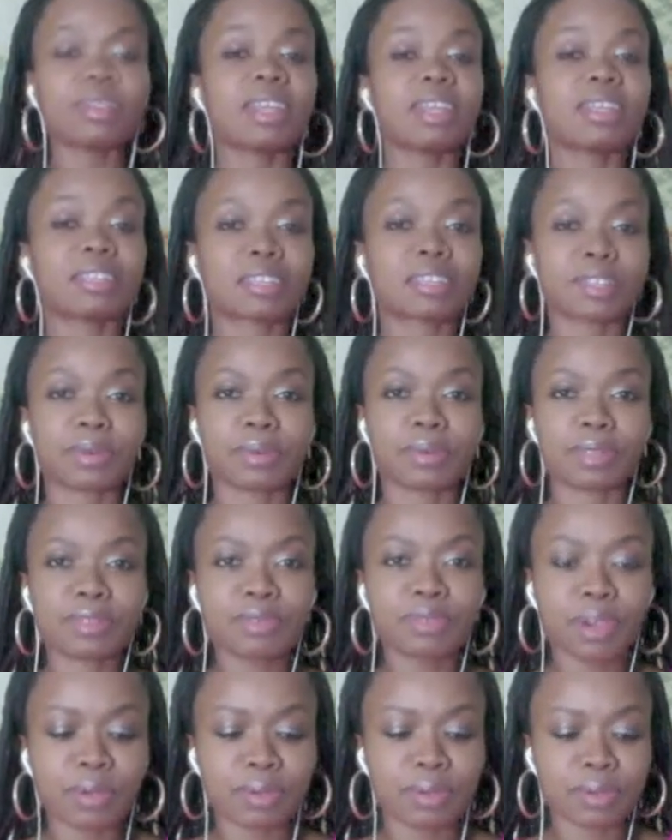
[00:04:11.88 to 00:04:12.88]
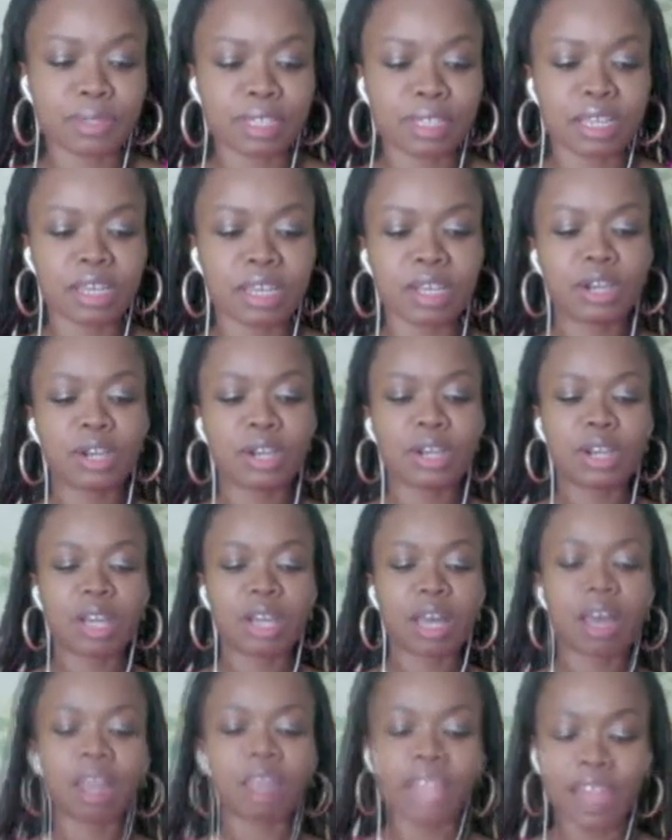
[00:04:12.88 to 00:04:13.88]
So is rose.
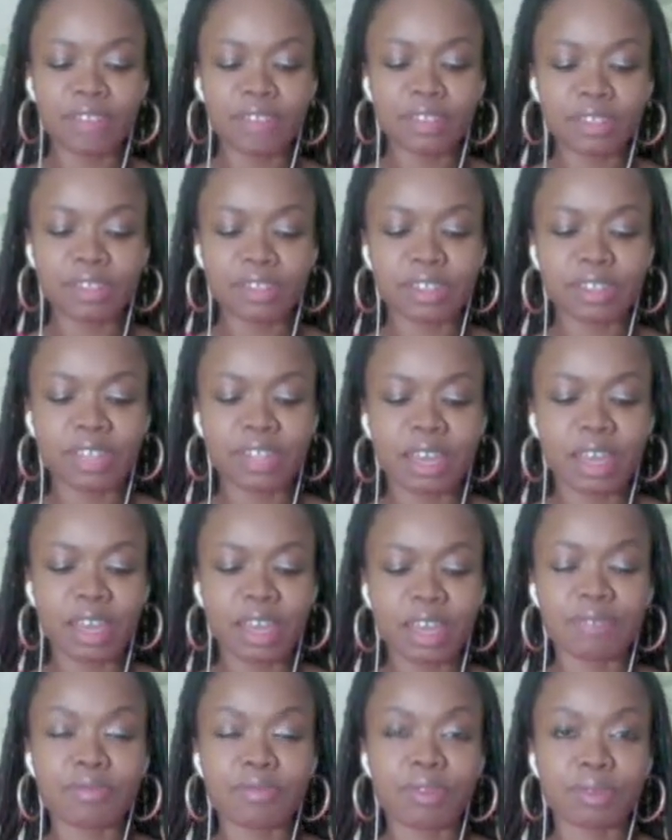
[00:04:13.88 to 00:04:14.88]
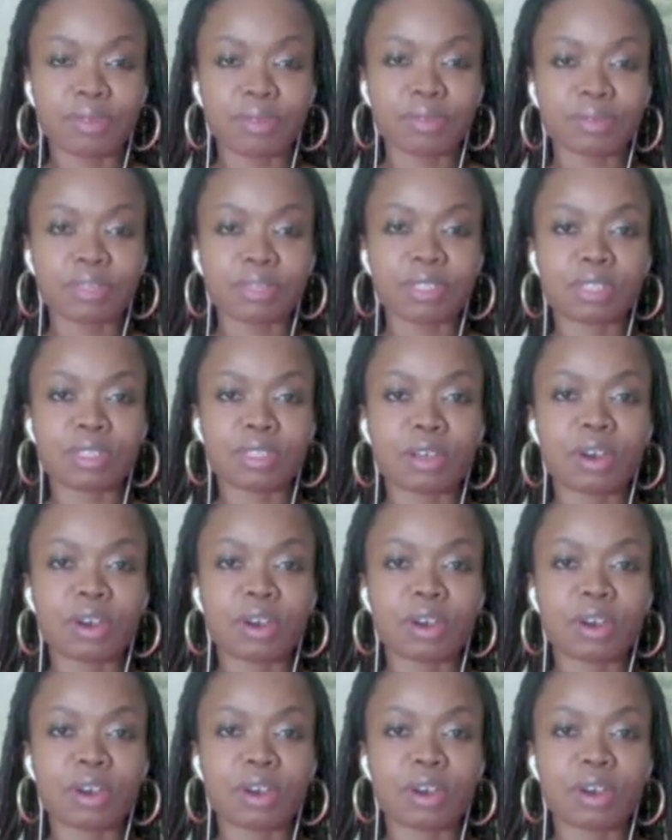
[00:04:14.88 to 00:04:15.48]
Lavender and rose